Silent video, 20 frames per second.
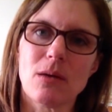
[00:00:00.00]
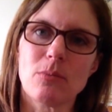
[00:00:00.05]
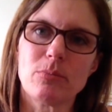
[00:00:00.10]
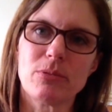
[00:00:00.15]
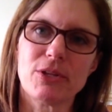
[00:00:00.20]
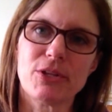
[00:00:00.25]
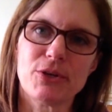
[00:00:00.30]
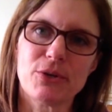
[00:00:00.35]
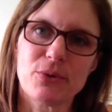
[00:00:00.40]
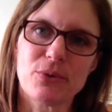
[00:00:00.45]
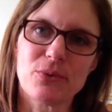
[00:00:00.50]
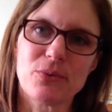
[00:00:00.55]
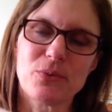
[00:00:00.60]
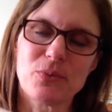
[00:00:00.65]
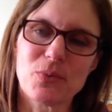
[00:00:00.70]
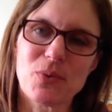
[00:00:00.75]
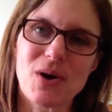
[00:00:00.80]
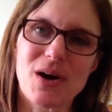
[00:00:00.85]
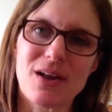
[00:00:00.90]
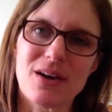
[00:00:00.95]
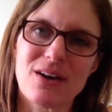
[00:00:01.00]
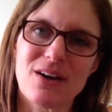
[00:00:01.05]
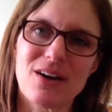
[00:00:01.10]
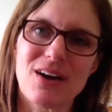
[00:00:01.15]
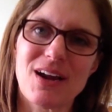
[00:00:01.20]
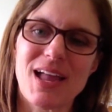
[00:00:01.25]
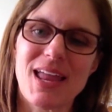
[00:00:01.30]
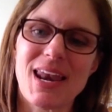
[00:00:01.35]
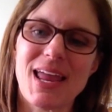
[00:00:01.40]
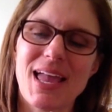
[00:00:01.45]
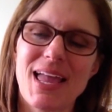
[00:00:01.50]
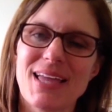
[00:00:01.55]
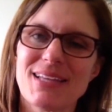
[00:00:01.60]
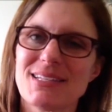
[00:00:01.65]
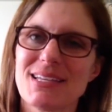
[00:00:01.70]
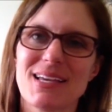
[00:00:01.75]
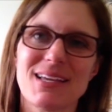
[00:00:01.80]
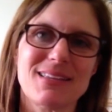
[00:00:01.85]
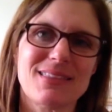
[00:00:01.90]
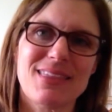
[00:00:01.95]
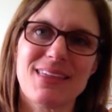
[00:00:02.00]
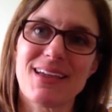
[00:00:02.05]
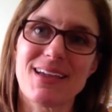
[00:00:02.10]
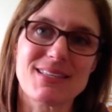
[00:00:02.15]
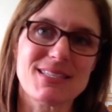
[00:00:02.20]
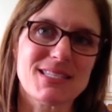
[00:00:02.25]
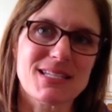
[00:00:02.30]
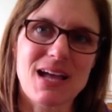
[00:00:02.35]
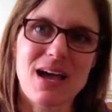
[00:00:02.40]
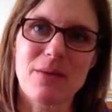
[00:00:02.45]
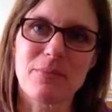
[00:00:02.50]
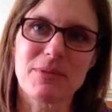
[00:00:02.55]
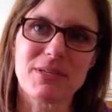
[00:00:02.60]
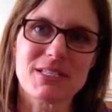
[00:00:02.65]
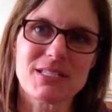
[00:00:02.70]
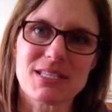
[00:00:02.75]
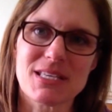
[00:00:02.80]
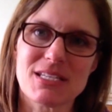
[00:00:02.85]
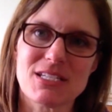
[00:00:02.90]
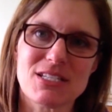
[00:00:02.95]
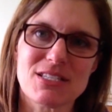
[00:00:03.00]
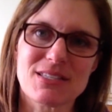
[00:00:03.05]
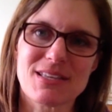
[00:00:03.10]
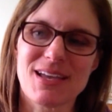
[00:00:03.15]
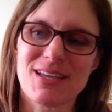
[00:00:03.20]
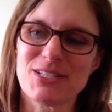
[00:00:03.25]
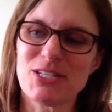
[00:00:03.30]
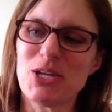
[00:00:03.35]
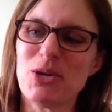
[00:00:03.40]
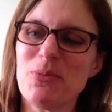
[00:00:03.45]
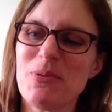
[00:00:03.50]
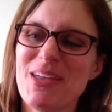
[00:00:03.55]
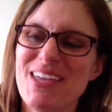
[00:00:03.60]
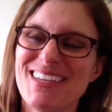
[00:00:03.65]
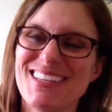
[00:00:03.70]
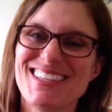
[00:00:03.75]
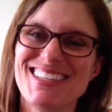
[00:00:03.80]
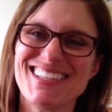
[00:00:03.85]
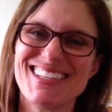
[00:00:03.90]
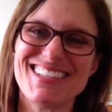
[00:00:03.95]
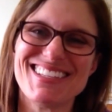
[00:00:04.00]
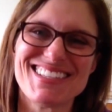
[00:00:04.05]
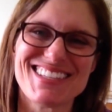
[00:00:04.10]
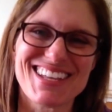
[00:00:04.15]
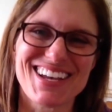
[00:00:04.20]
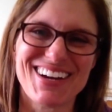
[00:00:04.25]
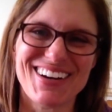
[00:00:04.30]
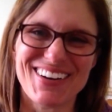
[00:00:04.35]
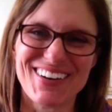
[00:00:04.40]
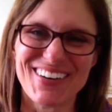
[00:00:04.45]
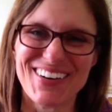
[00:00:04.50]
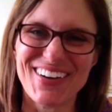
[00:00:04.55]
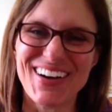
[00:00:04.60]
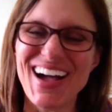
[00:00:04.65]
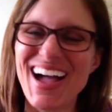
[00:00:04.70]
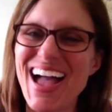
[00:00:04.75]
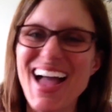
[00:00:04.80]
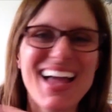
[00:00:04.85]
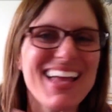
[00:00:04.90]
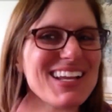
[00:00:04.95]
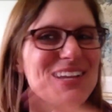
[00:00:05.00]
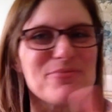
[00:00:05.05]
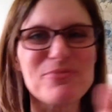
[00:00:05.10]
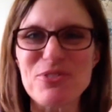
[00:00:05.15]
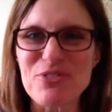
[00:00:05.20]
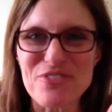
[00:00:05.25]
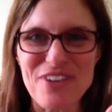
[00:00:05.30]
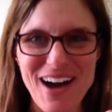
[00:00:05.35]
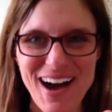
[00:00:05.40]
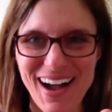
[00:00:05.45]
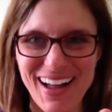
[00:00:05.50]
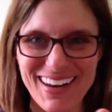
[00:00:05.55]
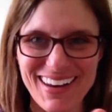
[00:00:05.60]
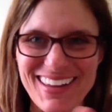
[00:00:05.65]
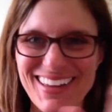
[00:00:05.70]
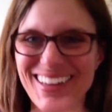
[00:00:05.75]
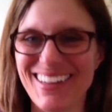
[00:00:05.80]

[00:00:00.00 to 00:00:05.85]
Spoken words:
blue water, and I think I stopped because I just got too busy, so I had to move on.